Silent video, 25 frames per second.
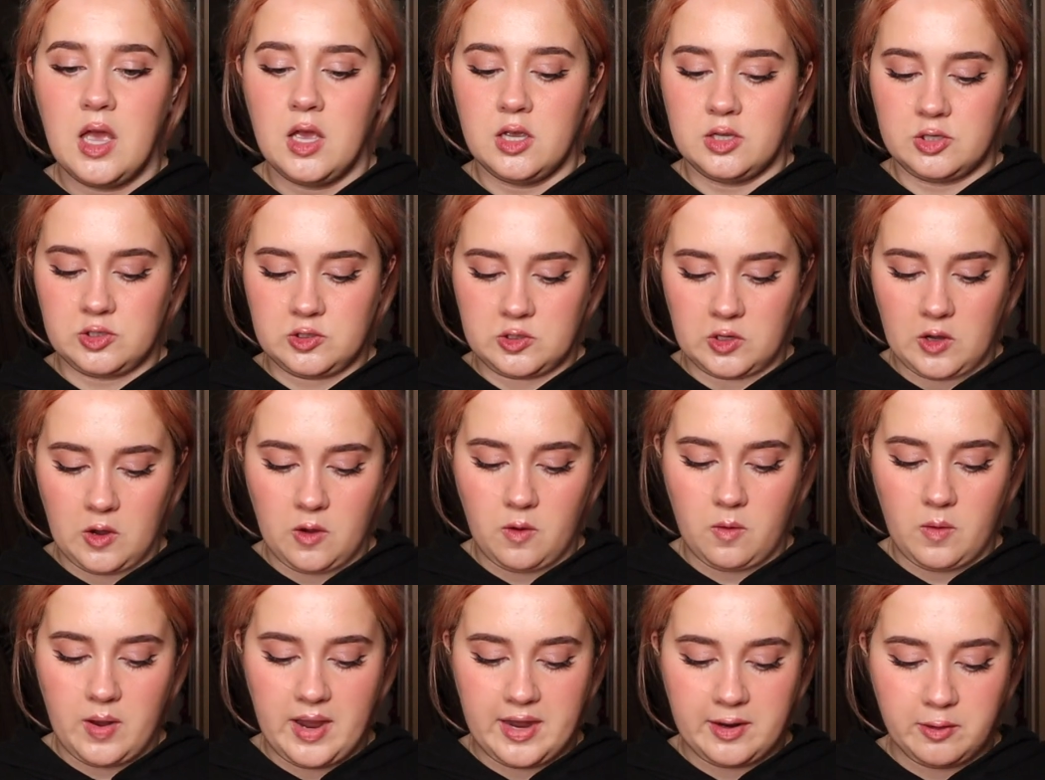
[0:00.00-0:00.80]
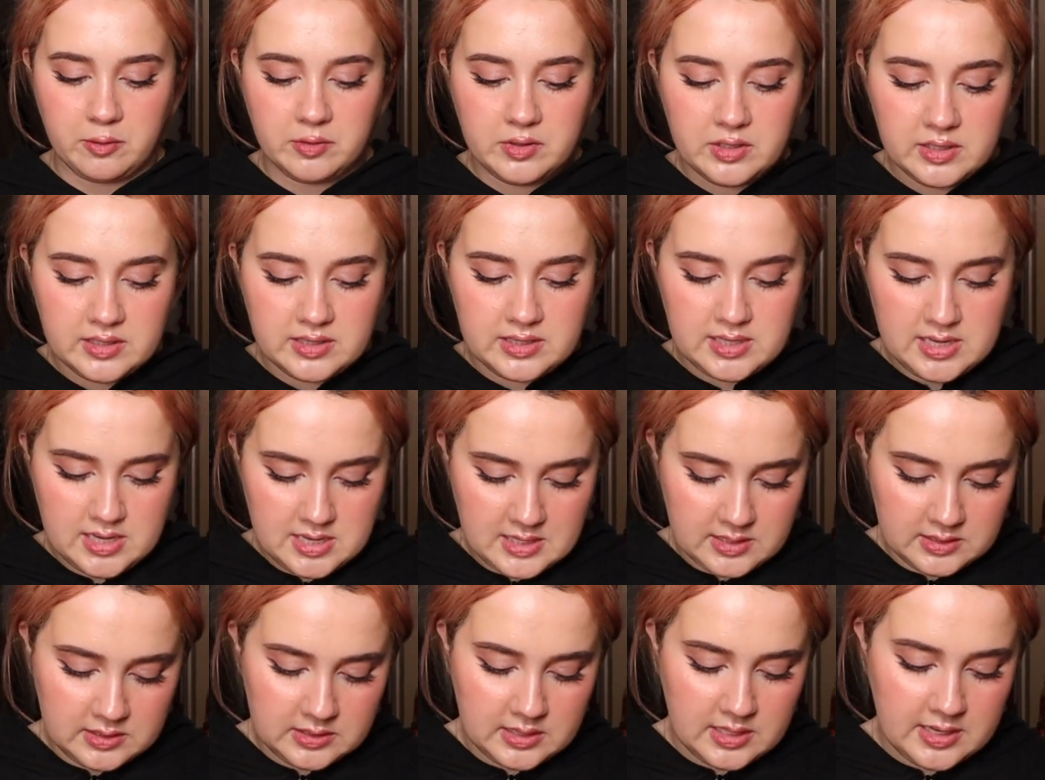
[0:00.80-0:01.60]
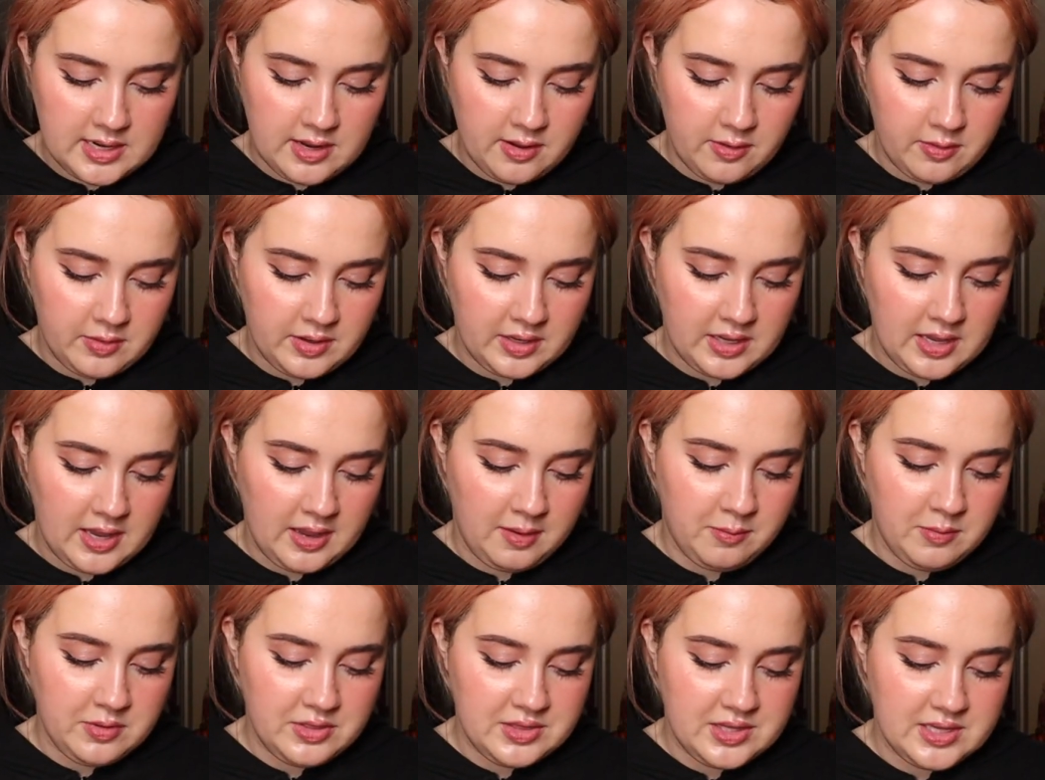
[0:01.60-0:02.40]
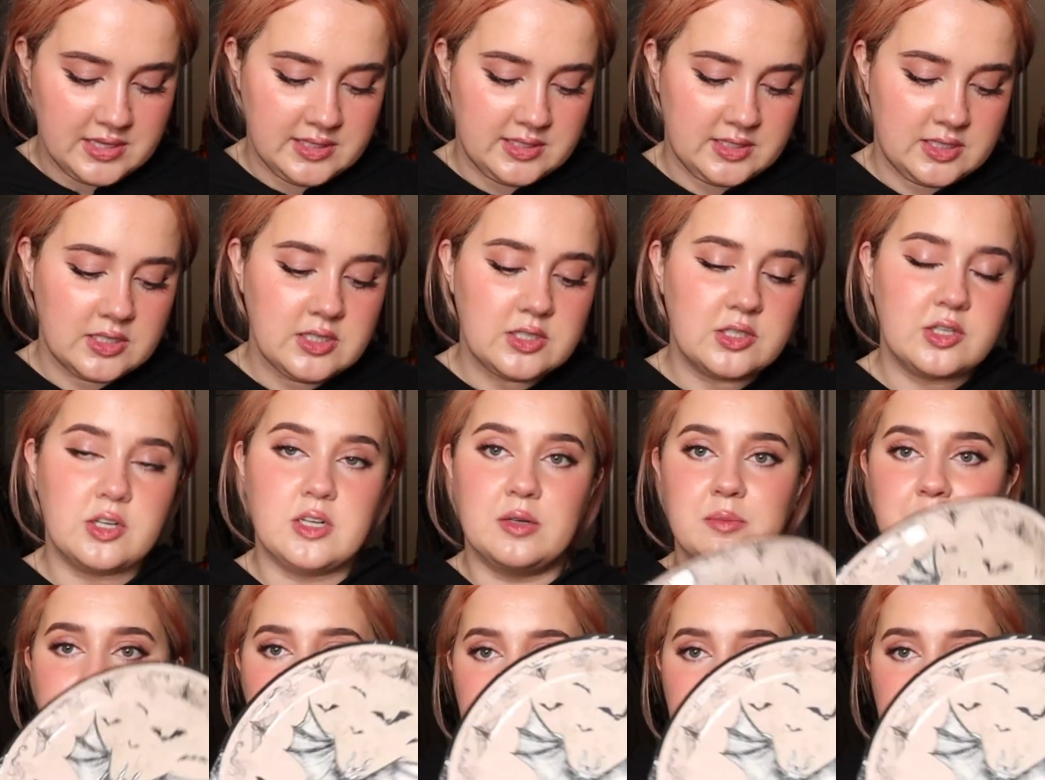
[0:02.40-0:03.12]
So I ordered these, and now it came with these dessert